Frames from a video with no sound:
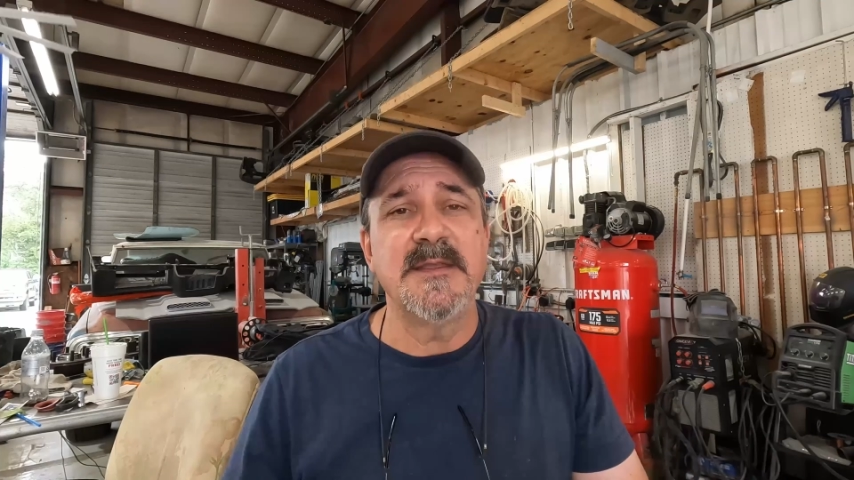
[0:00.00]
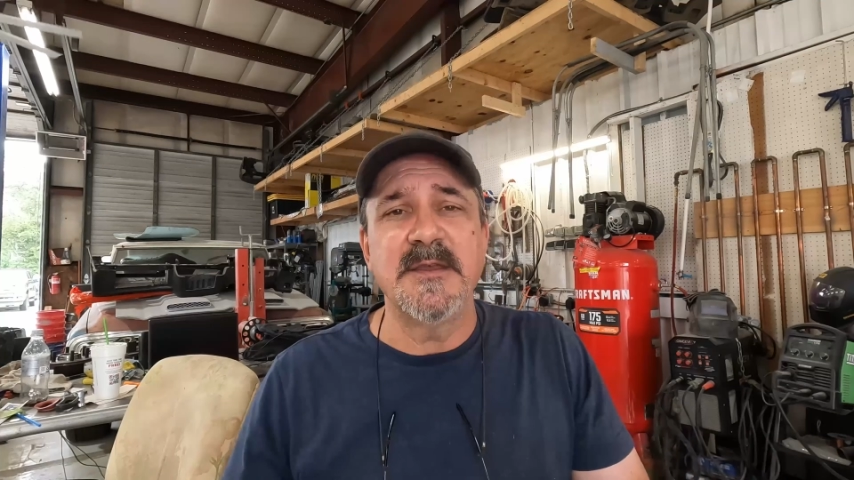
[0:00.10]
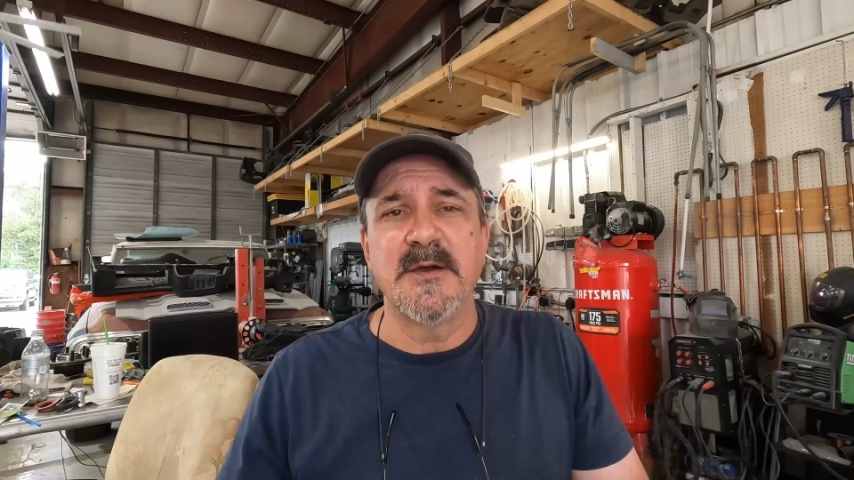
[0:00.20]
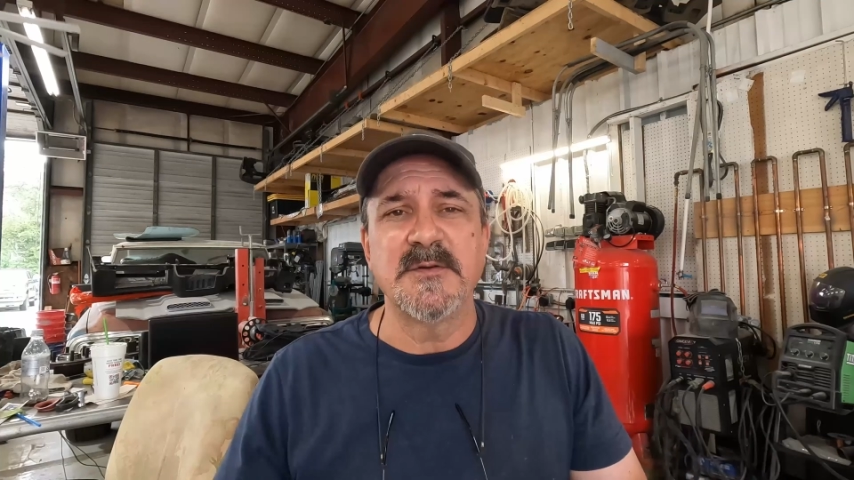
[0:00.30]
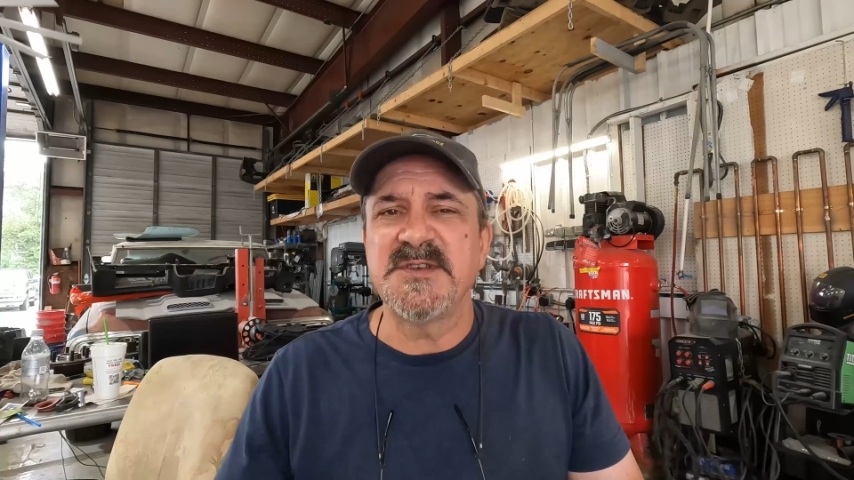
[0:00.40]

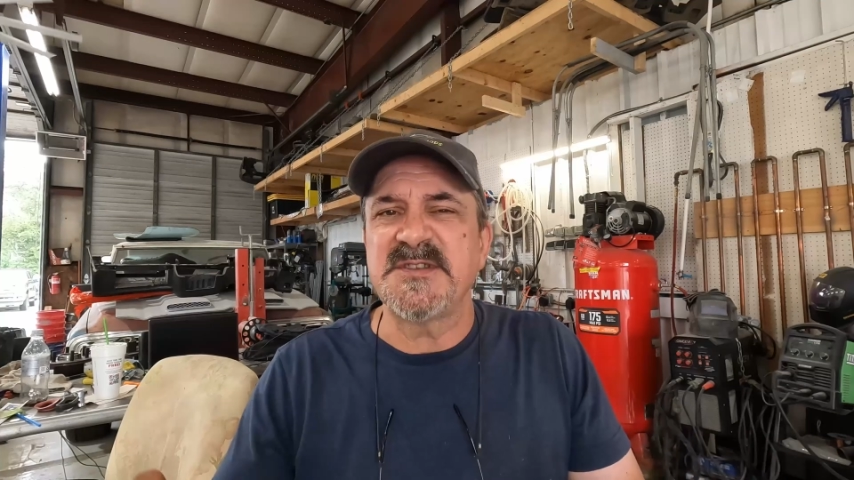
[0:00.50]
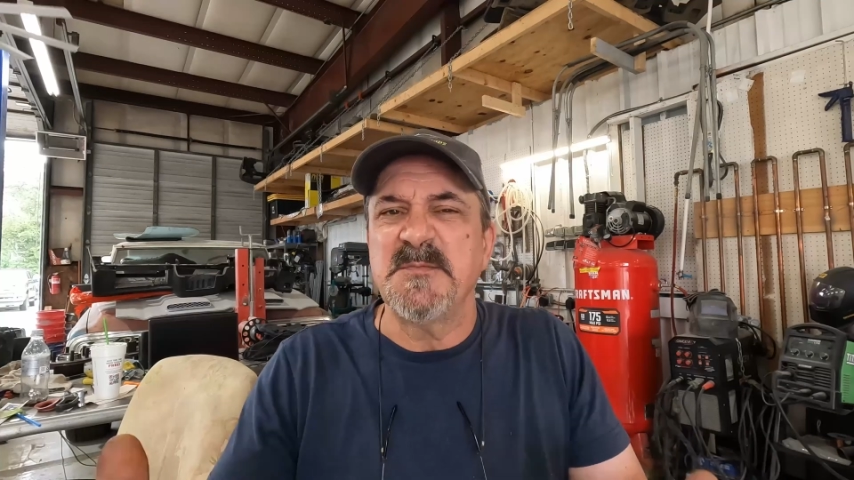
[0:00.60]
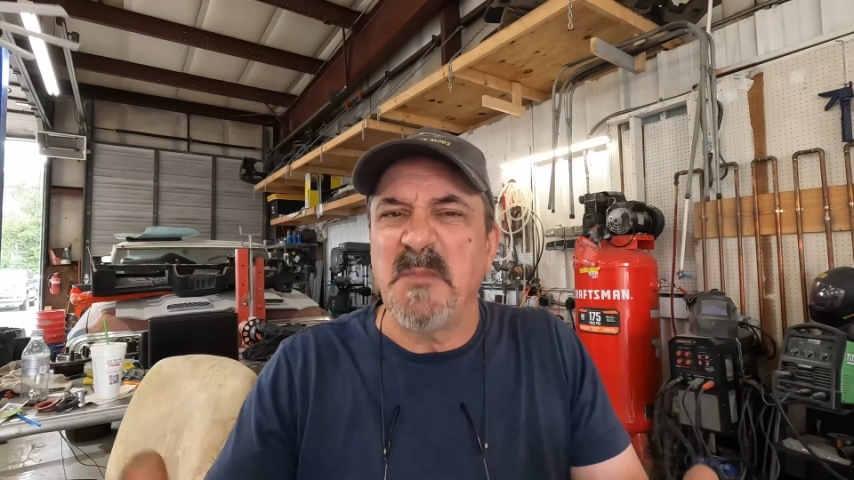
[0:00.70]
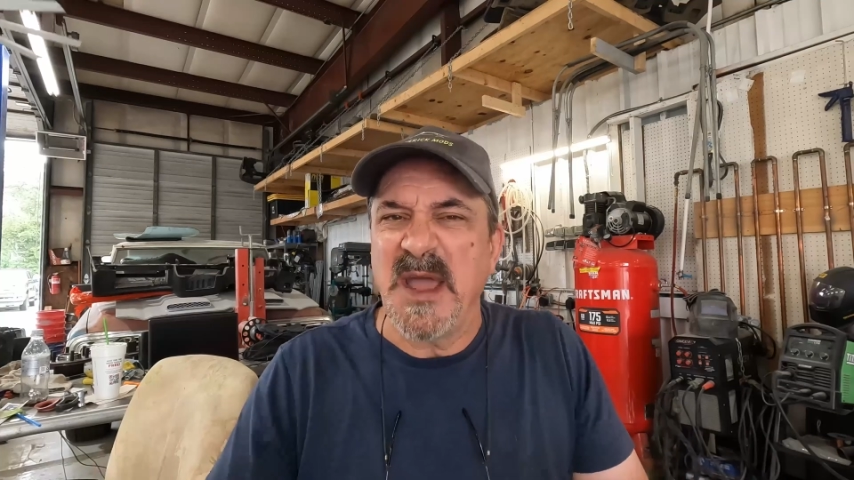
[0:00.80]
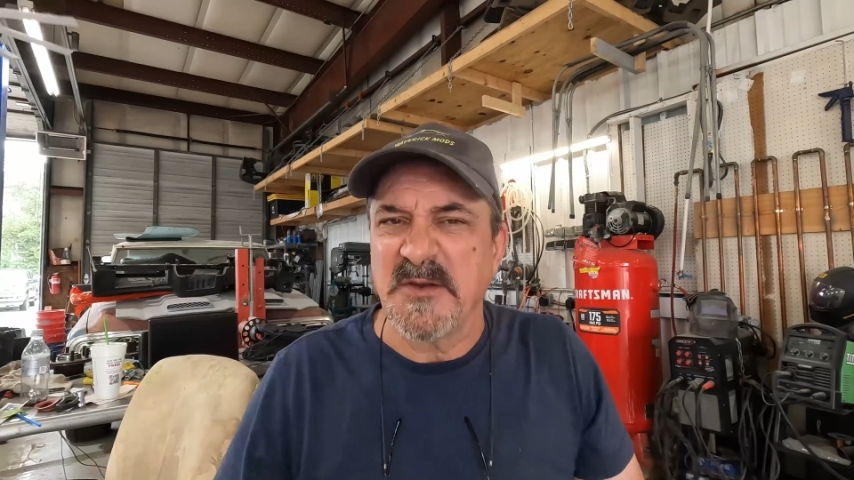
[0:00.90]
you know, just
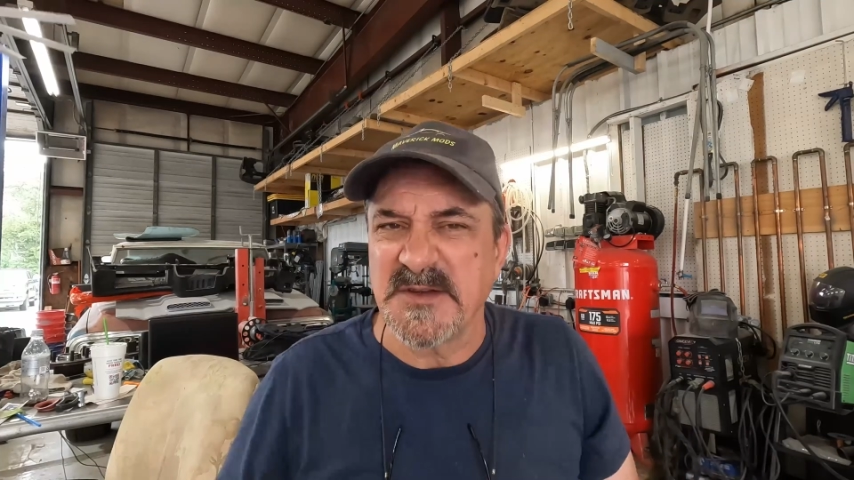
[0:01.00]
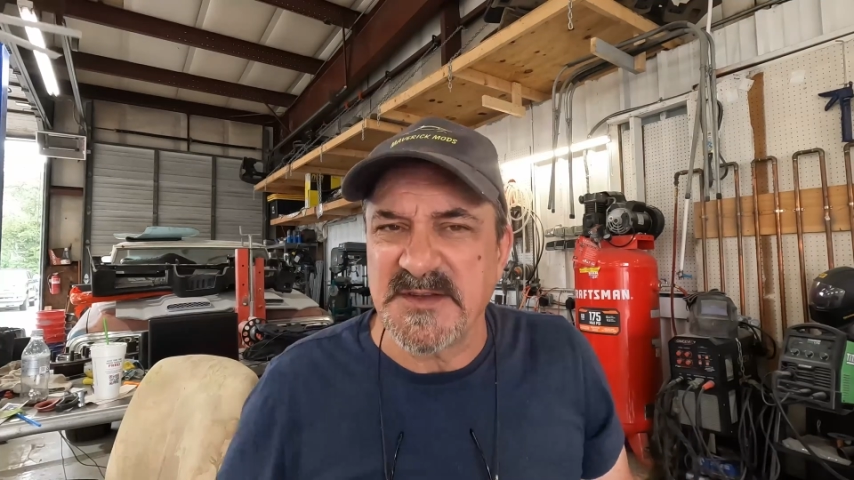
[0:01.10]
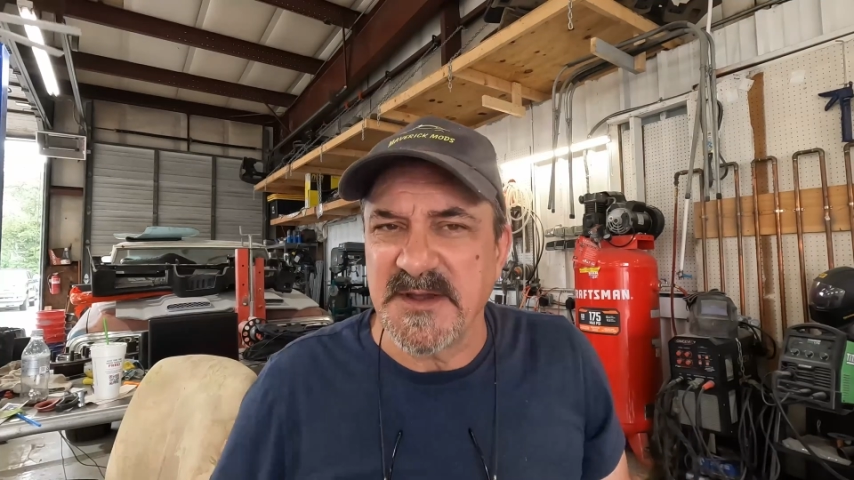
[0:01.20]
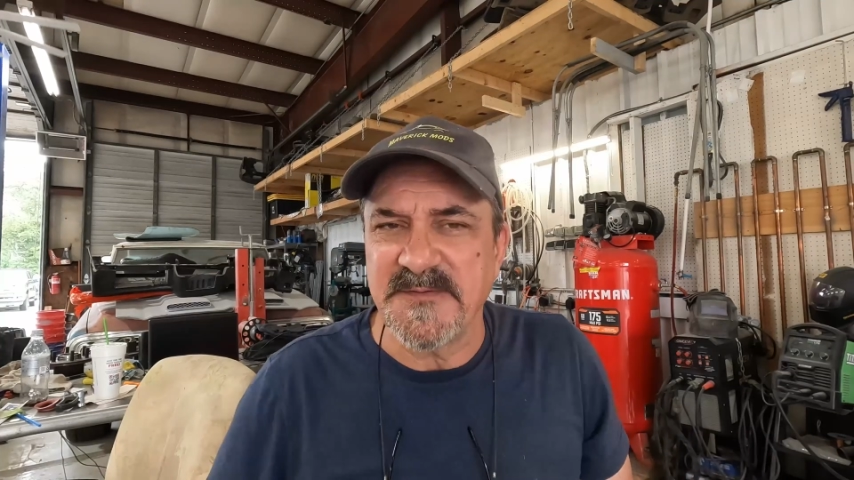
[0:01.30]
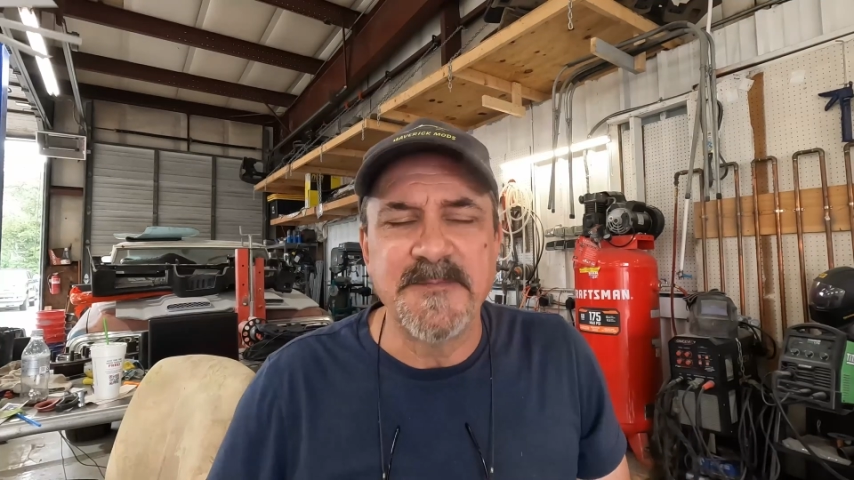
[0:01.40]
the minor
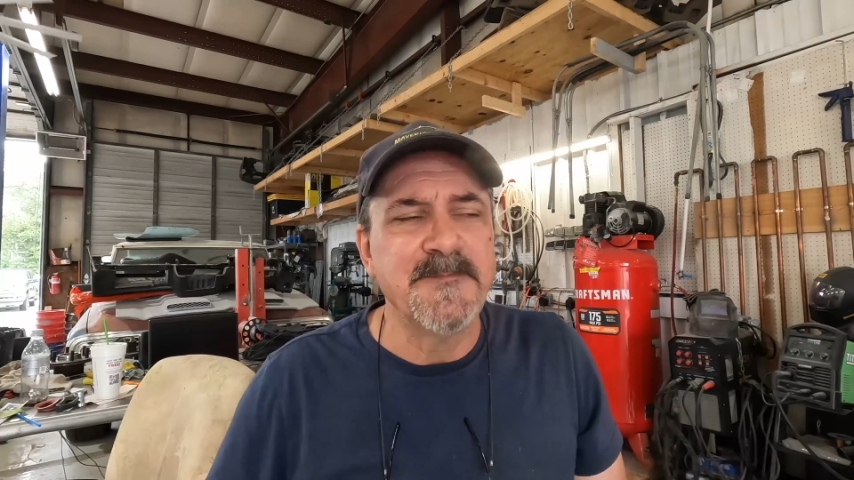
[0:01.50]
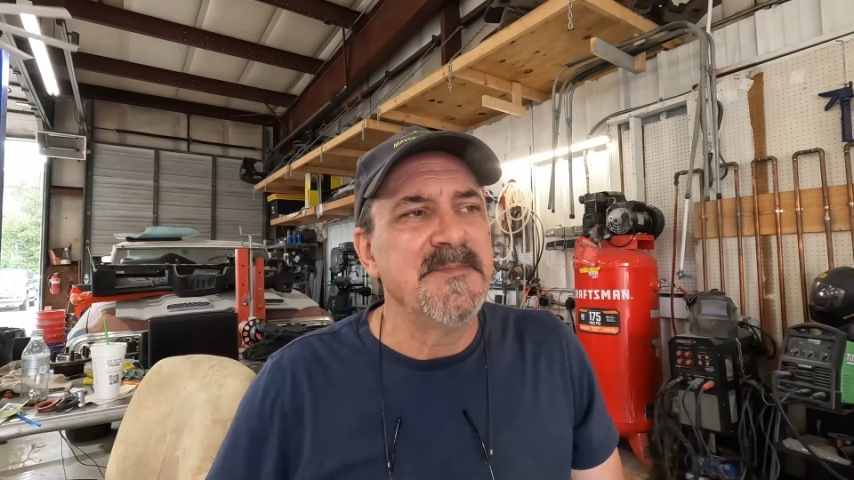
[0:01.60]
stuff.